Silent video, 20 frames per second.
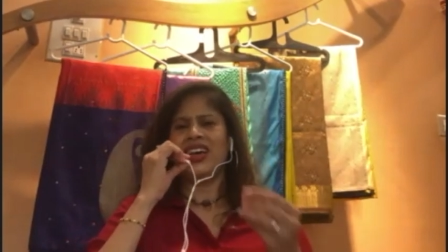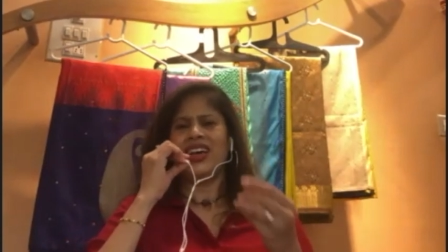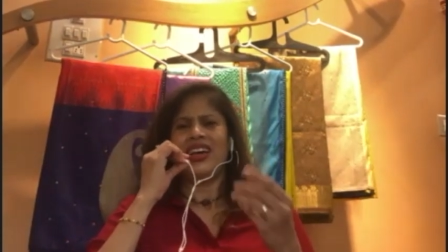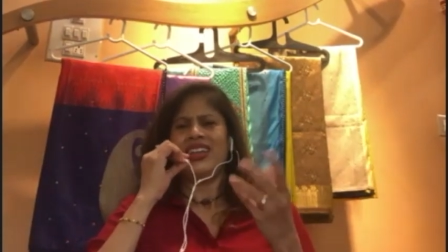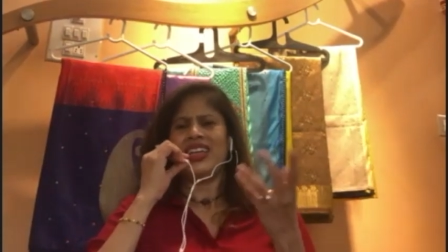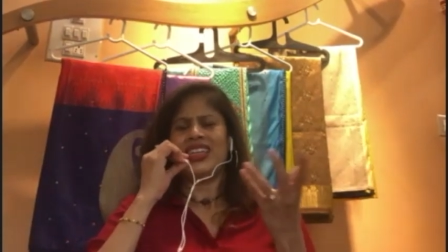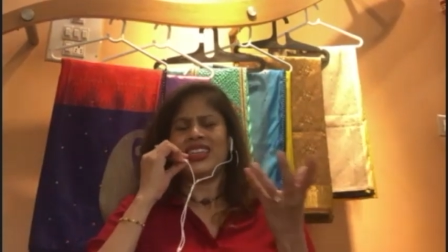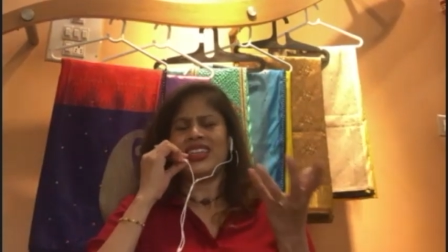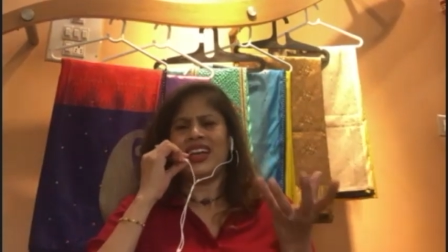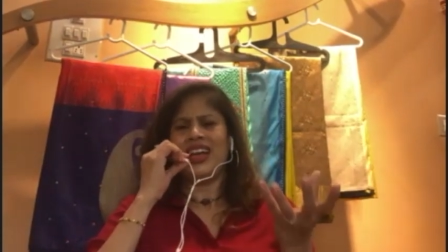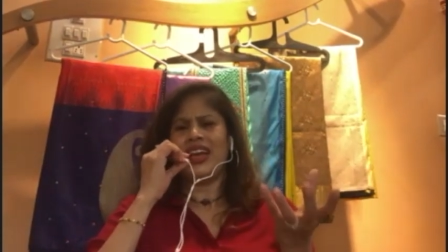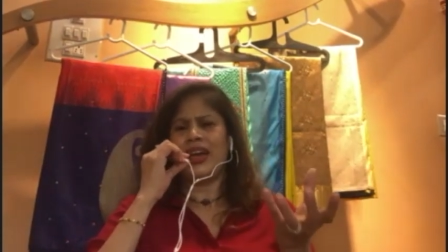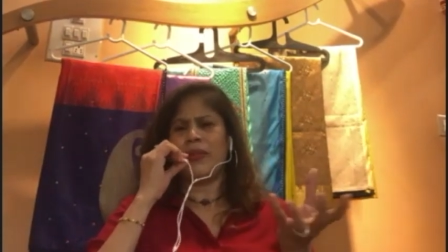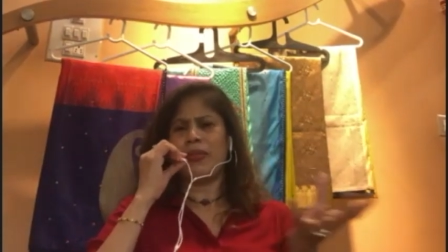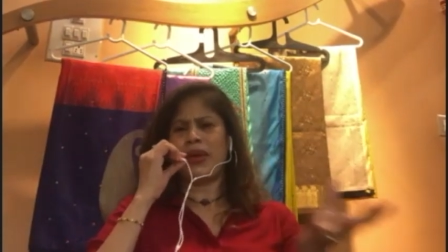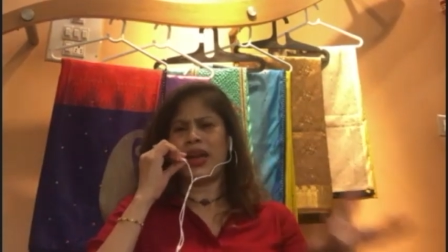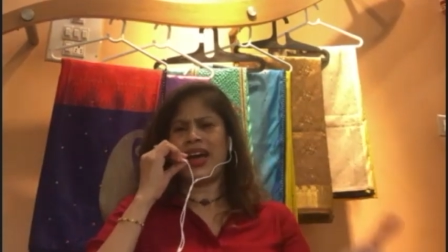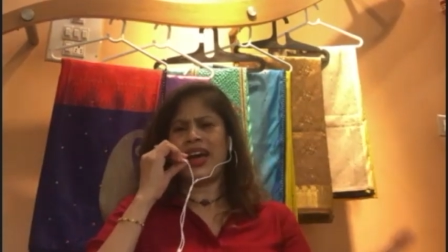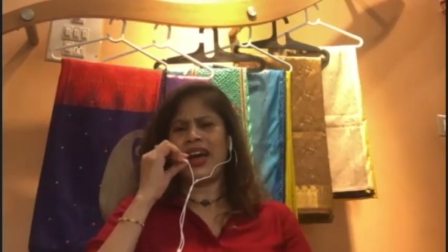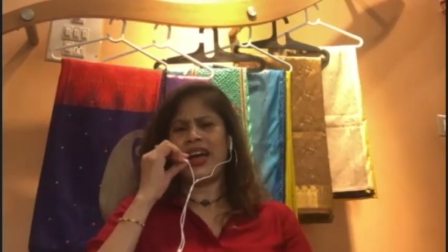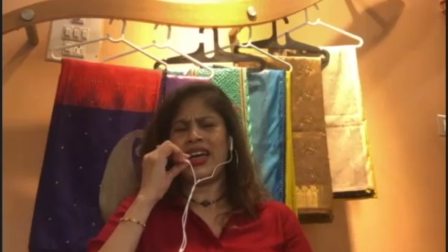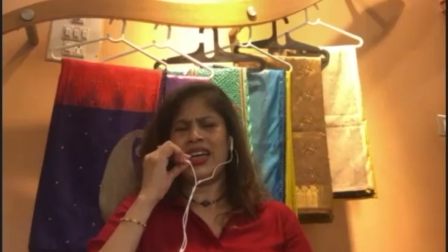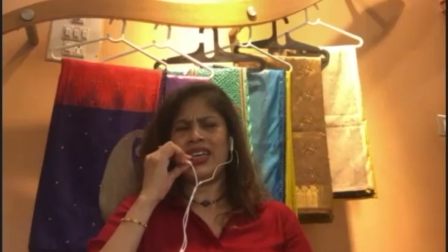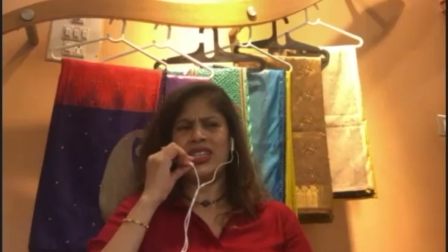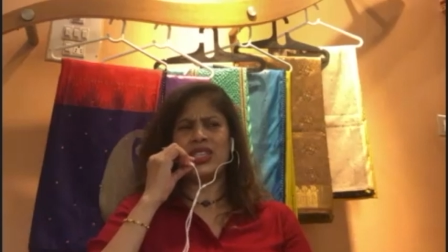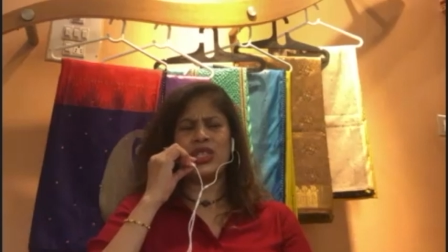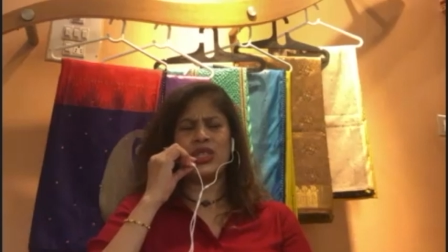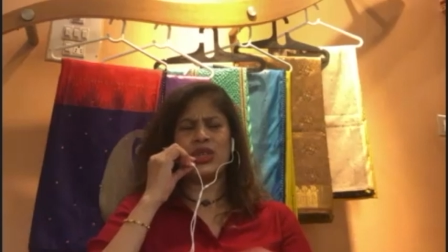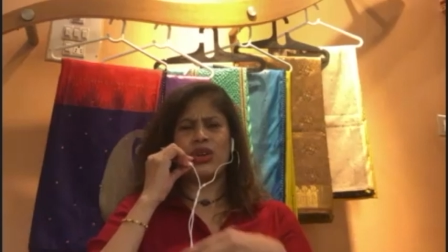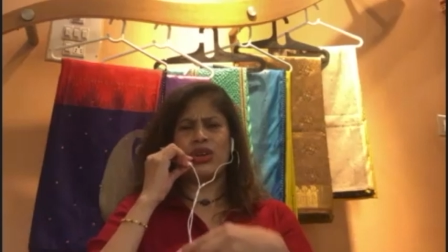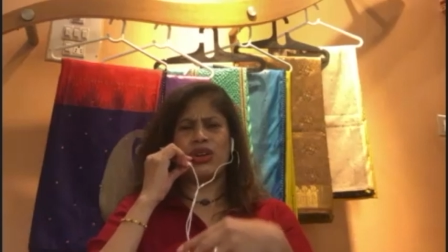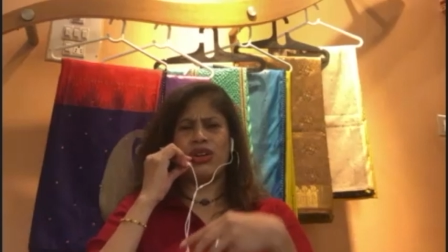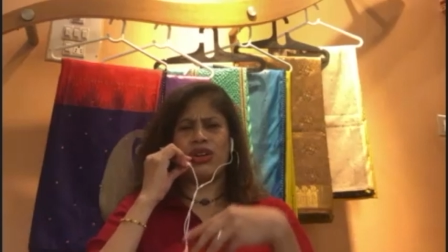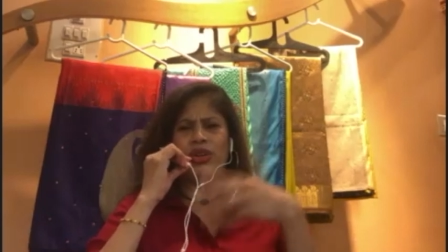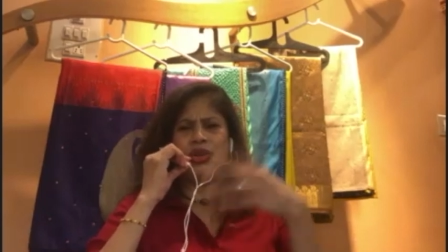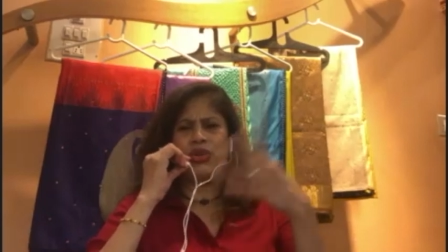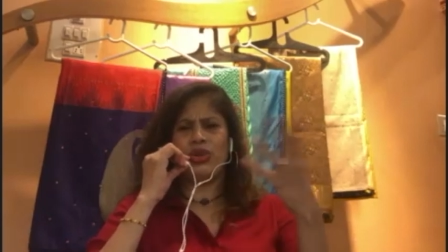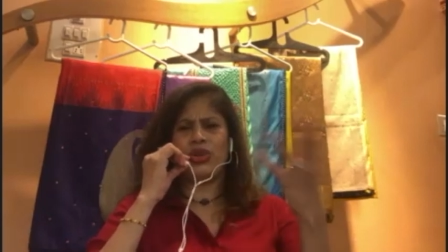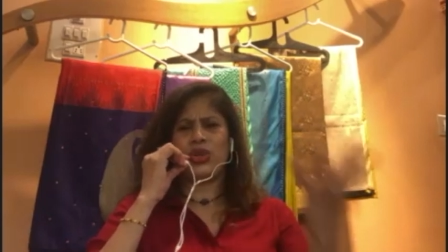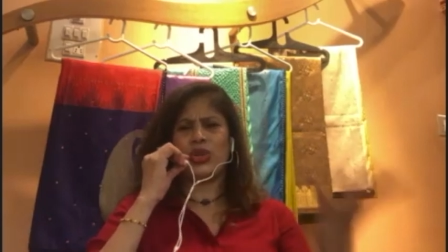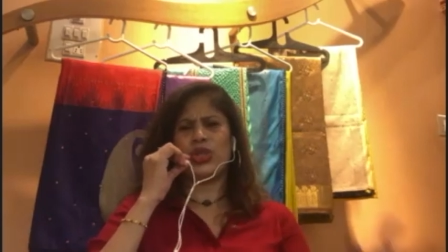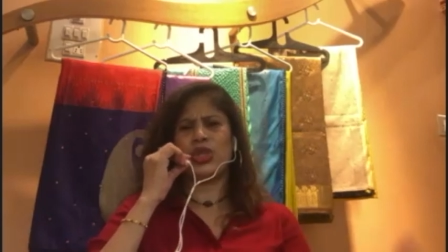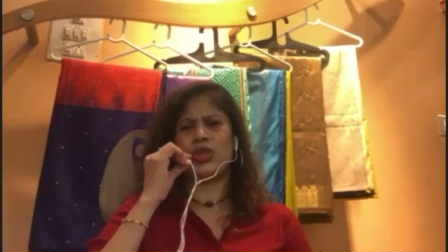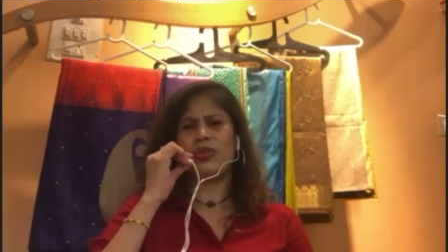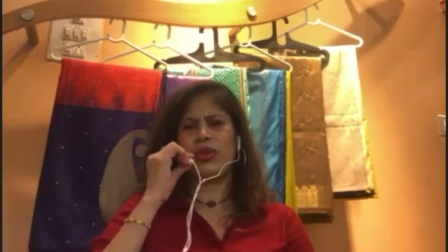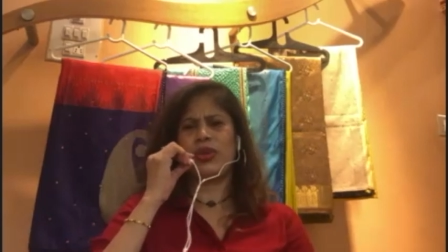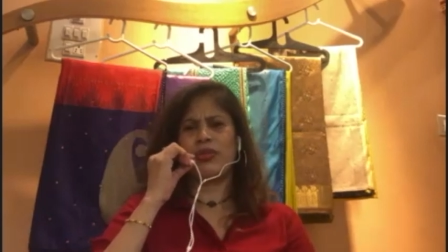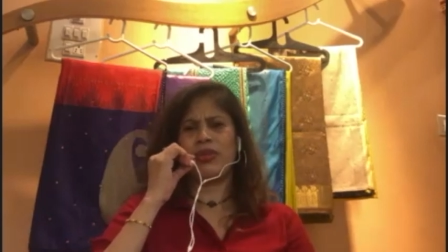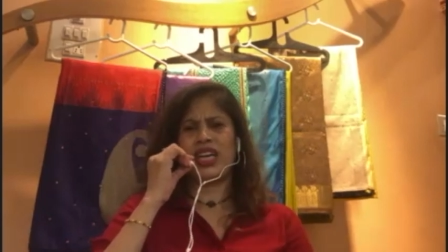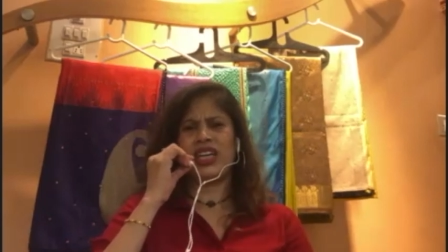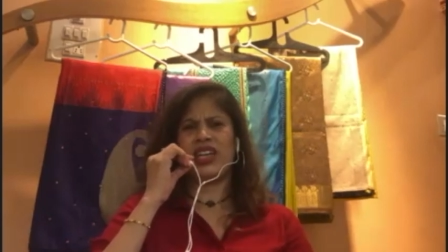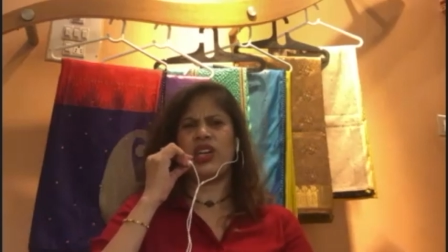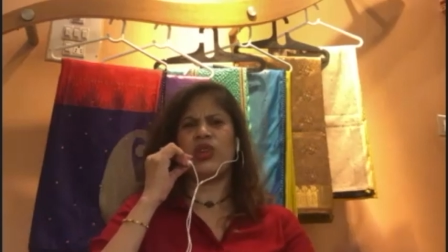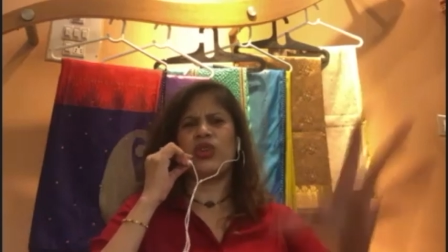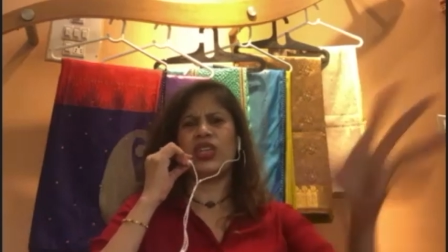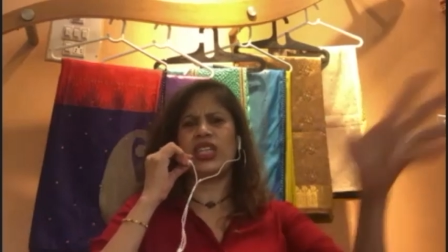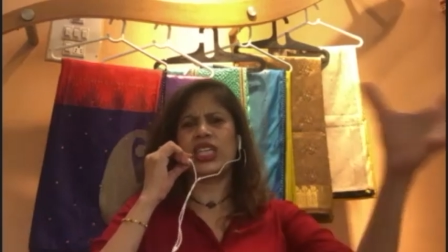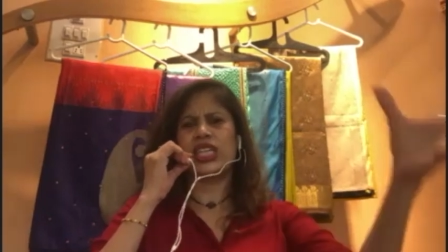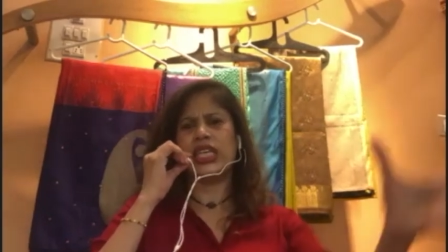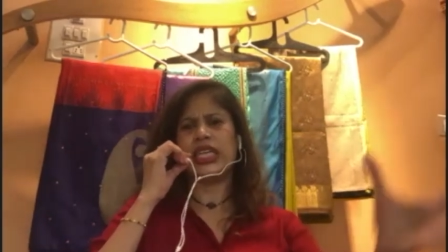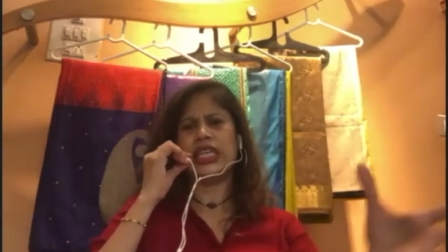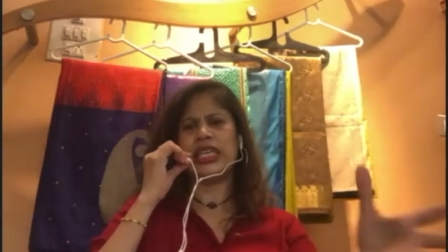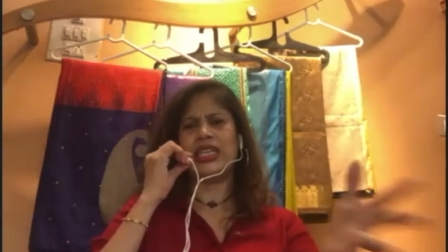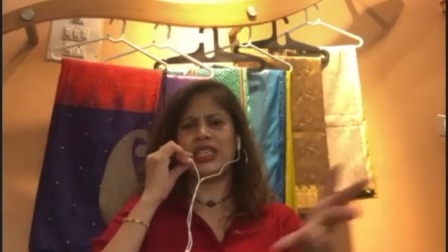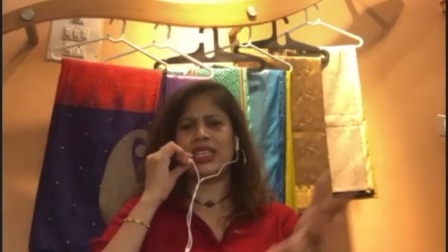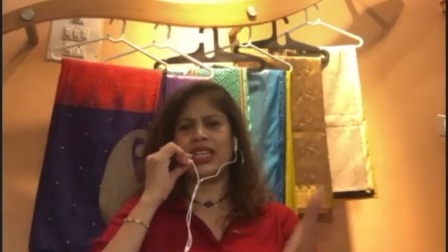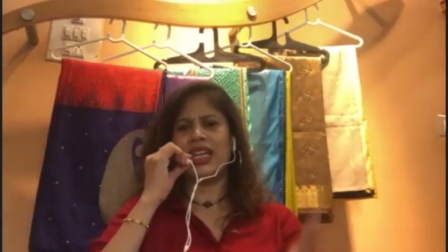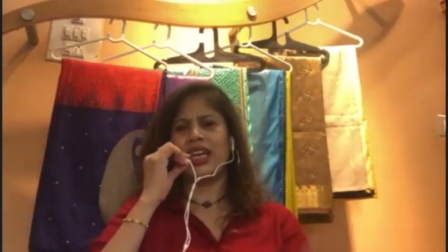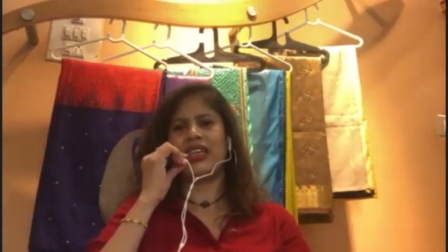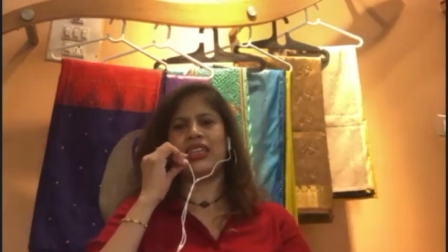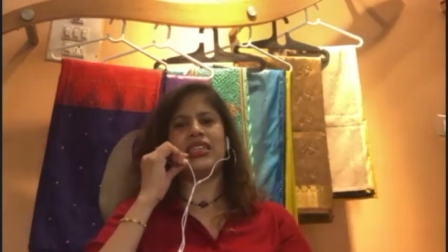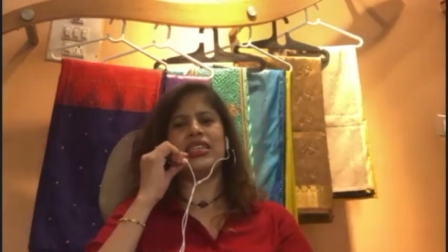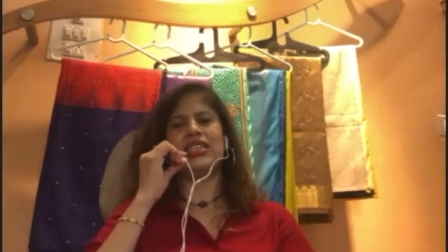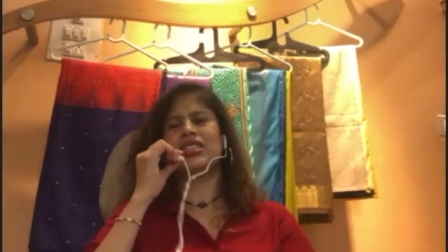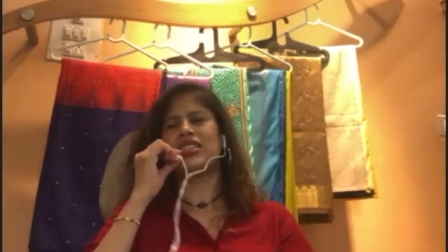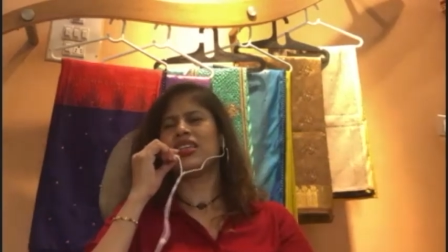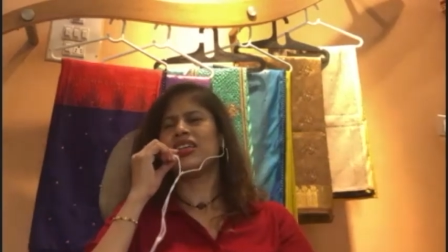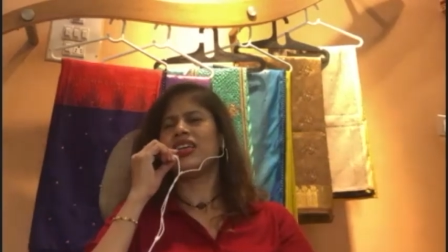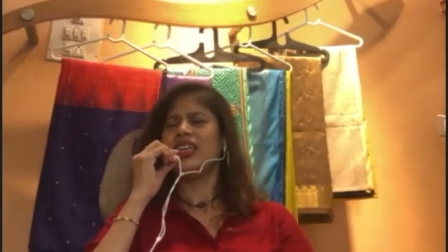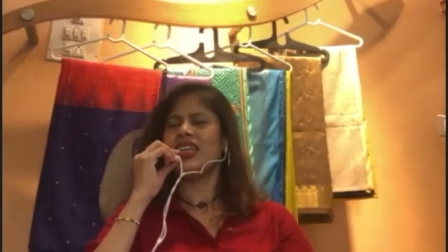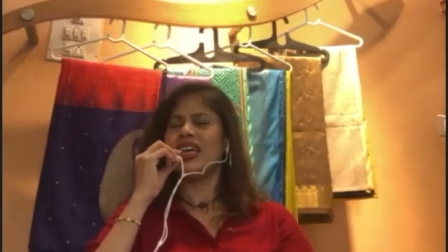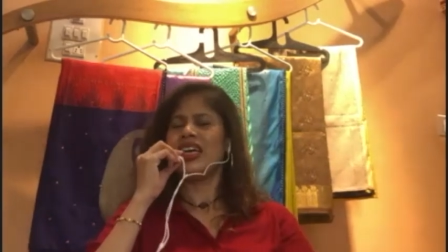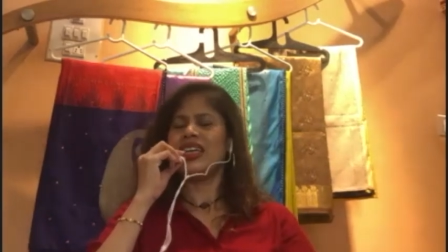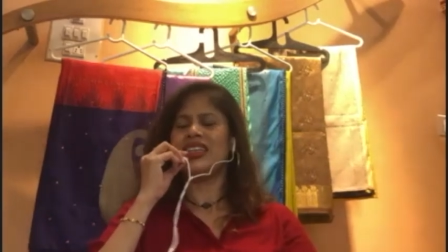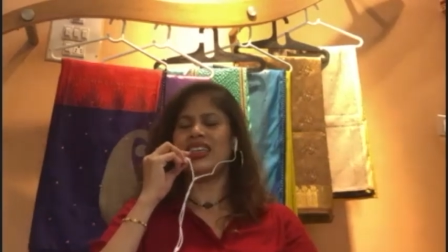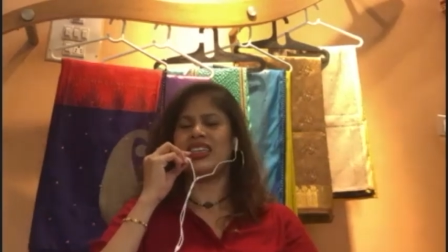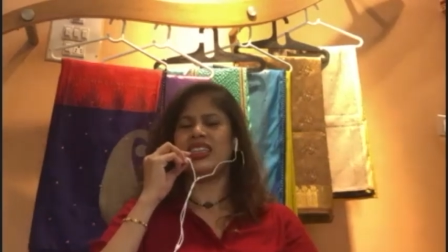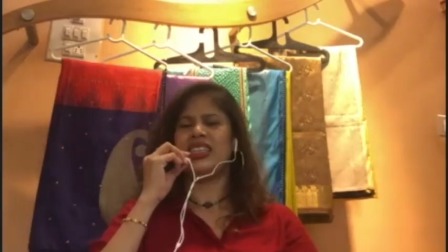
nothing like brands, or you should be branded with things like this. Nothing.